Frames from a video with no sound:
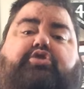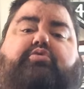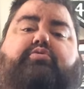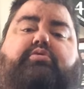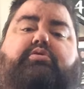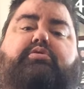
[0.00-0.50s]

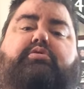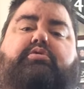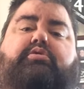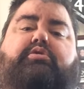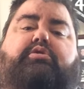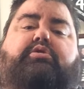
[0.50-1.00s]
do.
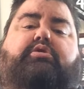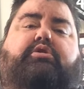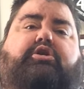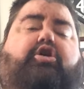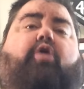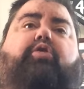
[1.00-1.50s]

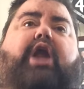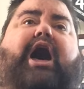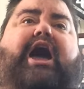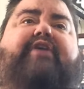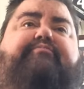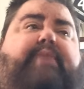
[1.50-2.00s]
Go
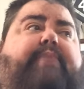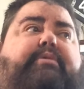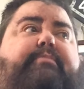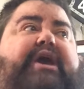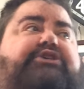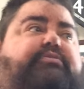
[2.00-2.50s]
live,
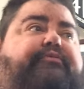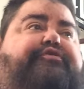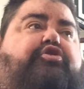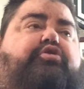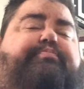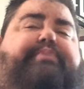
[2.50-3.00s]
maybe make some
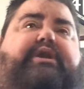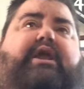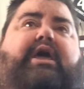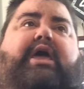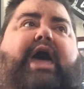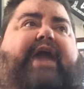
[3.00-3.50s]
food, but
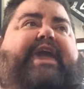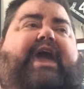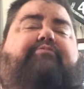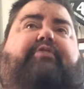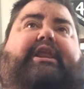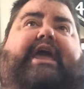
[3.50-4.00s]
I
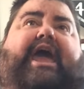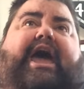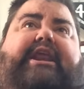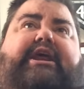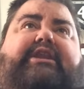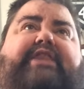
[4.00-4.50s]
can't really
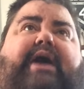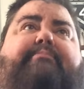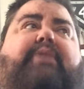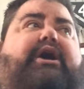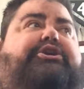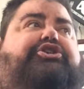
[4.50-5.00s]
edit
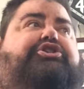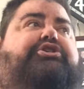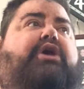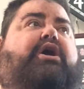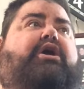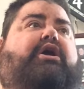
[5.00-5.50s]
that
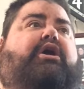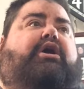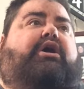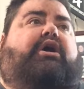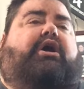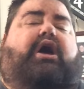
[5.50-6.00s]
much.
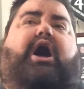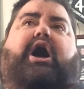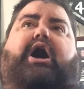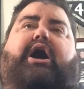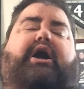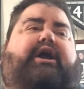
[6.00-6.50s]

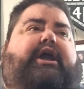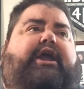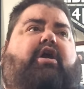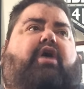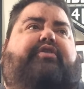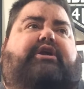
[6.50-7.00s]

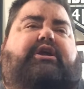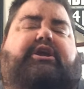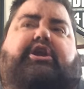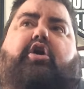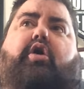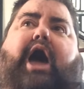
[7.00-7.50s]
And all that,
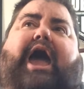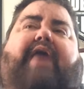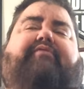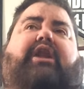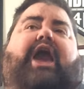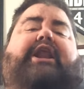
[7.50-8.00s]
you know, I
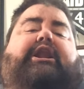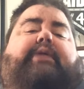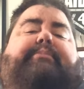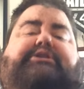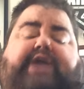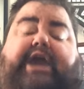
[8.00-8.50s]
have a lot of
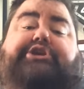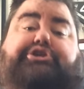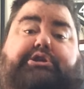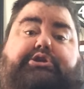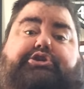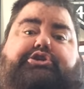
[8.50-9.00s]

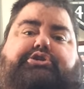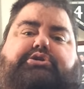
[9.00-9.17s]
limitations.